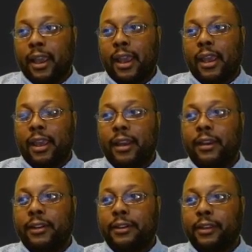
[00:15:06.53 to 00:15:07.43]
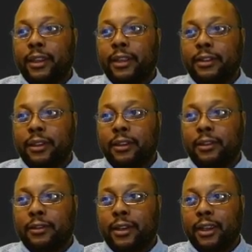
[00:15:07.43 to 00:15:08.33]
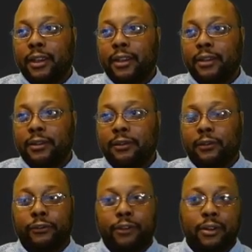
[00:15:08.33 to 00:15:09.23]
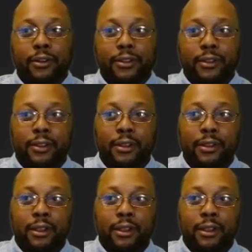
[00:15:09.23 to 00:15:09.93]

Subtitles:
and it's a great first